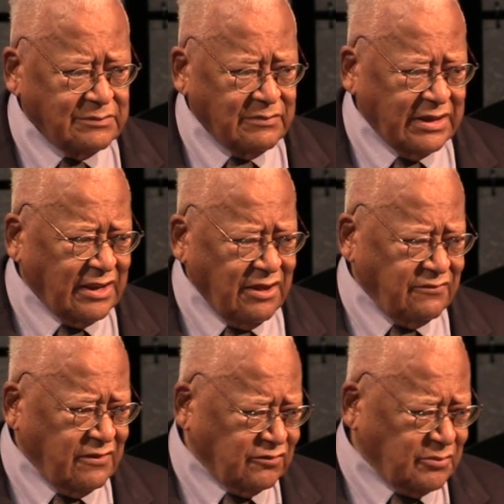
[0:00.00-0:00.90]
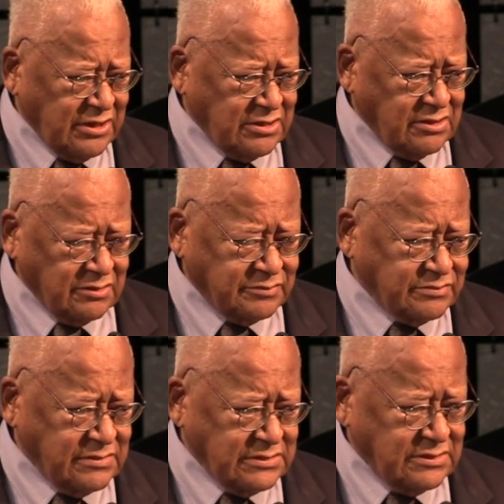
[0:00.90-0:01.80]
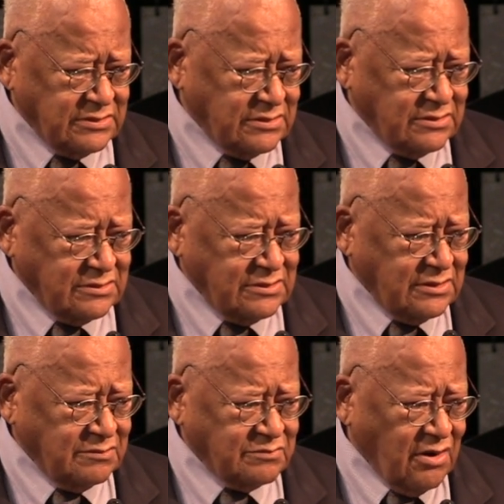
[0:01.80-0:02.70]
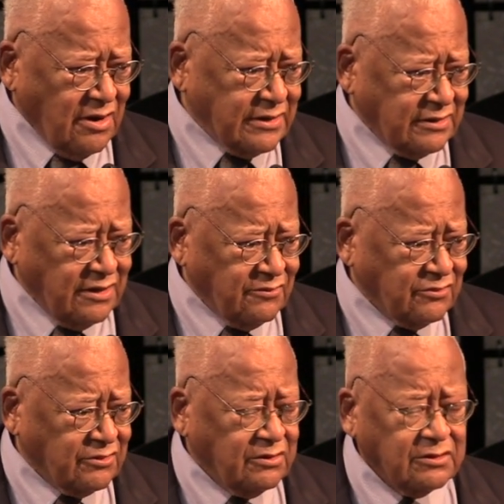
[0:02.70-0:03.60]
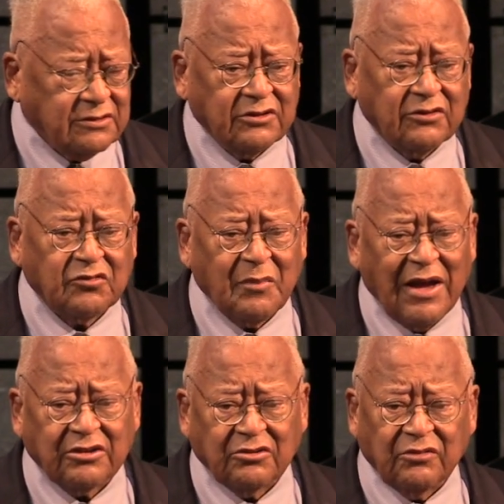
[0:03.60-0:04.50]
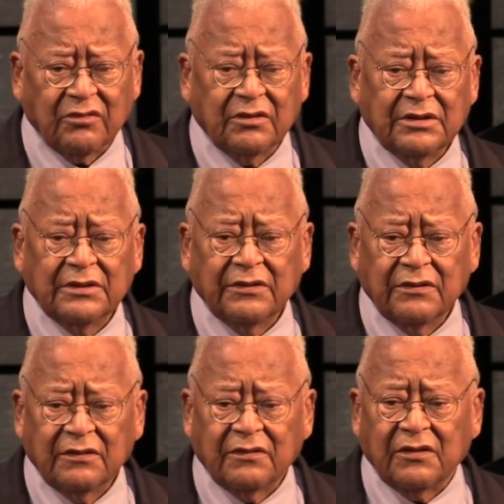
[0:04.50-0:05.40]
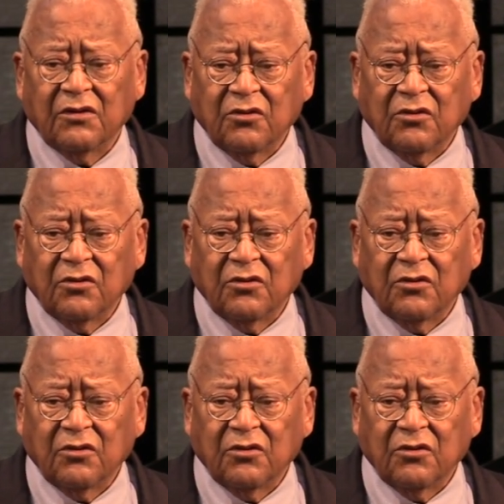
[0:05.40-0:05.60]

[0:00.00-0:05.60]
my life has been, in part, an effort to dismantle the